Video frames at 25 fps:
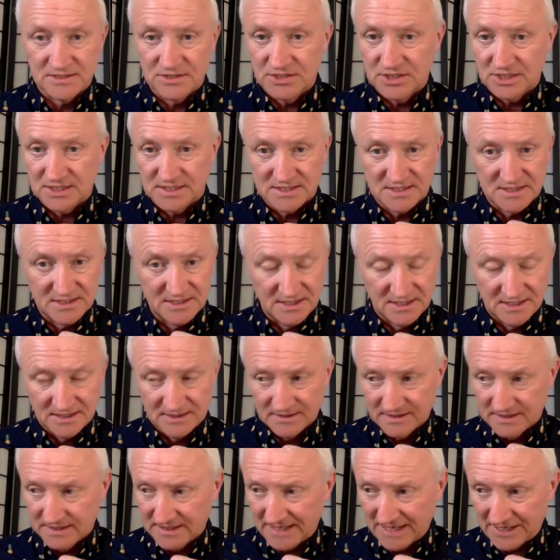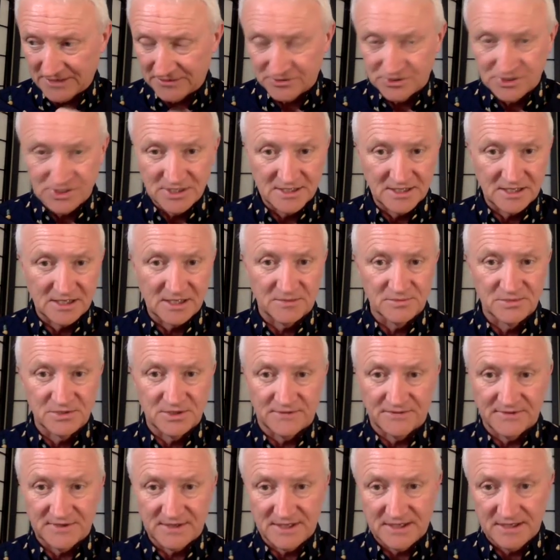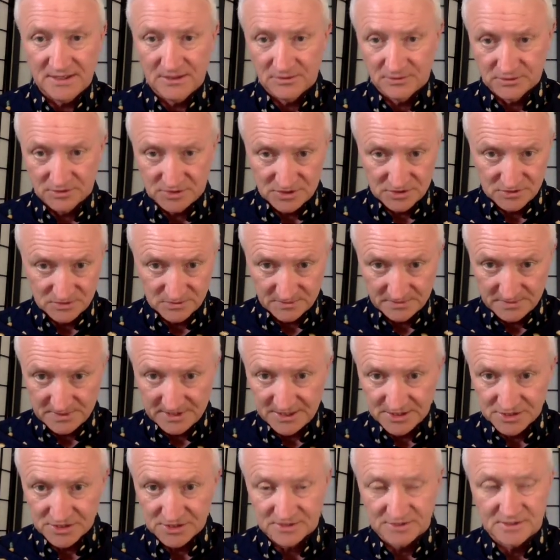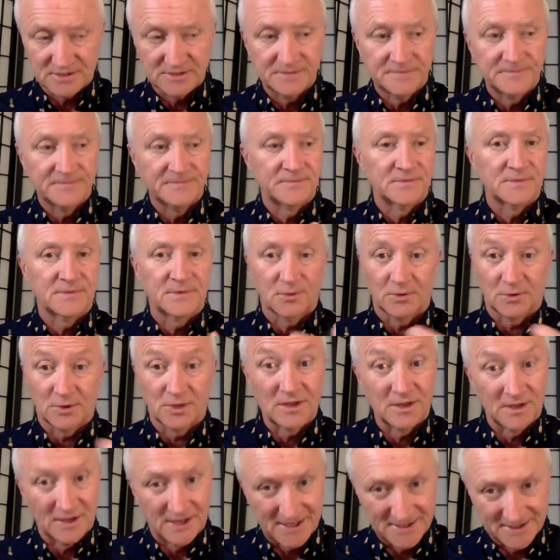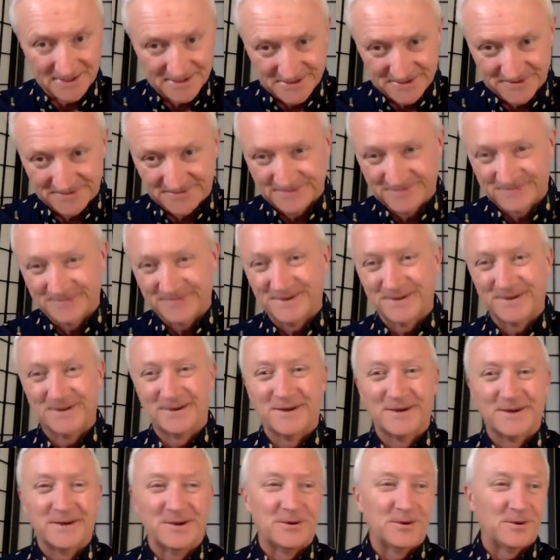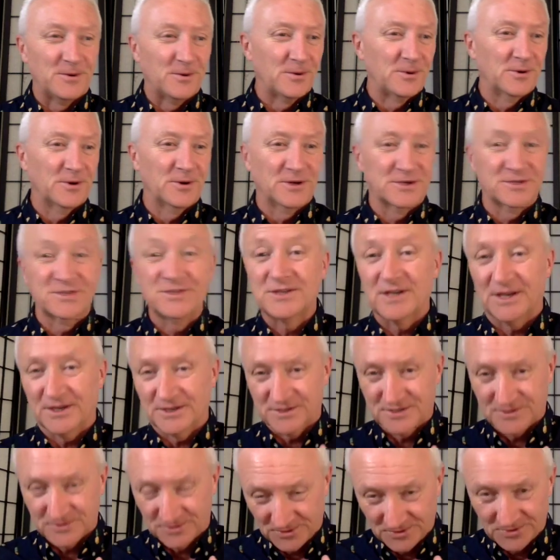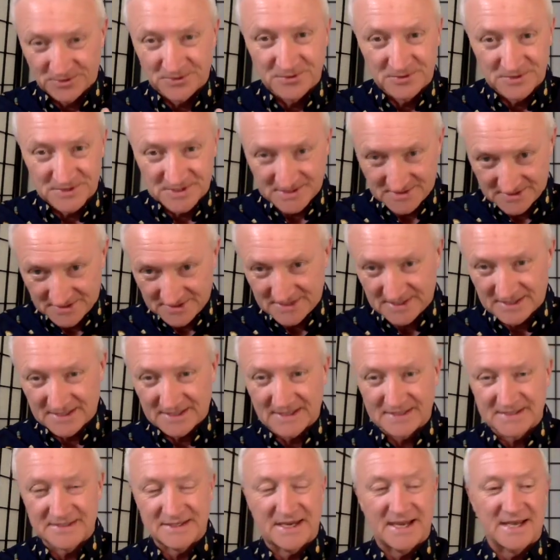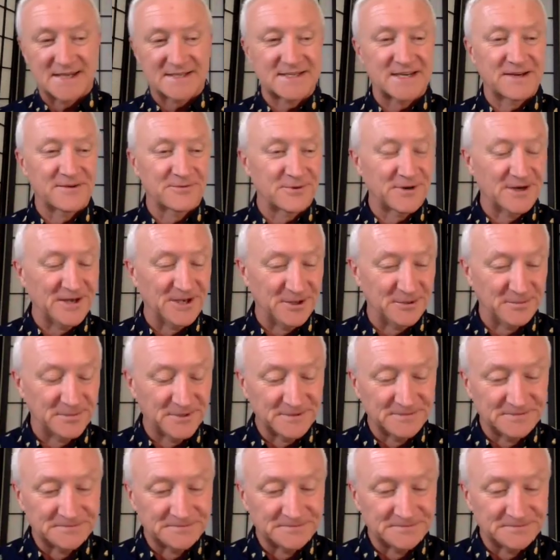just the energy that comes off the healer to a patient or a client or a soul who's asking for help.